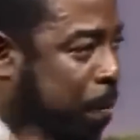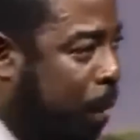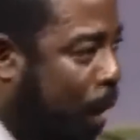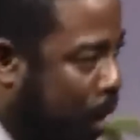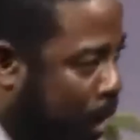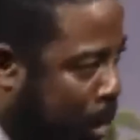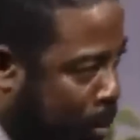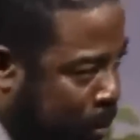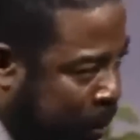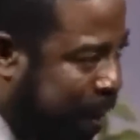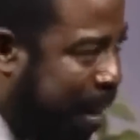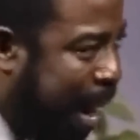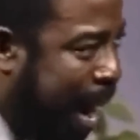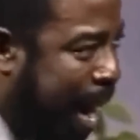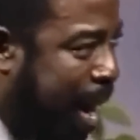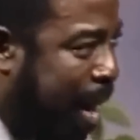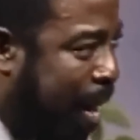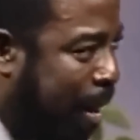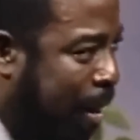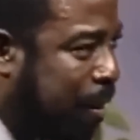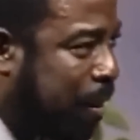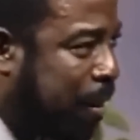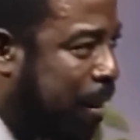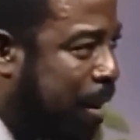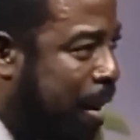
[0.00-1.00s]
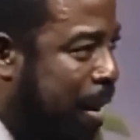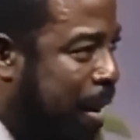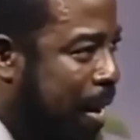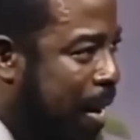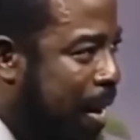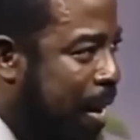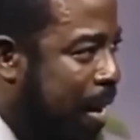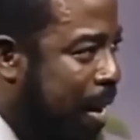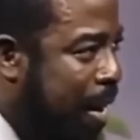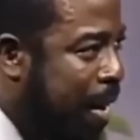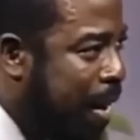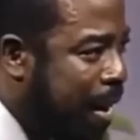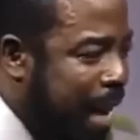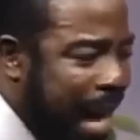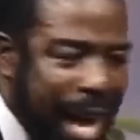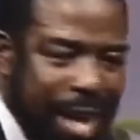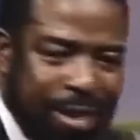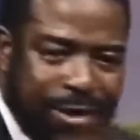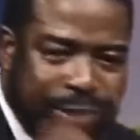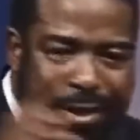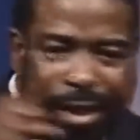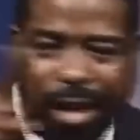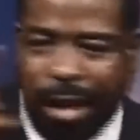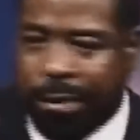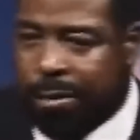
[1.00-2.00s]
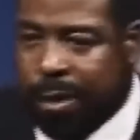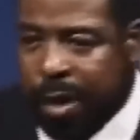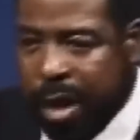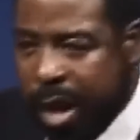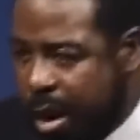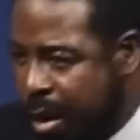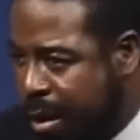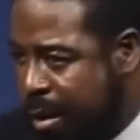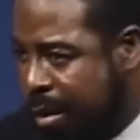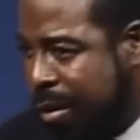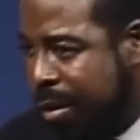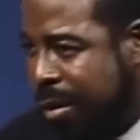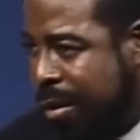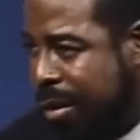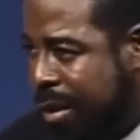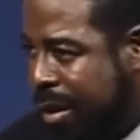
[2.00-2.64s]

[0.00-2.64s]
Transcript: for themselves can't see it for you.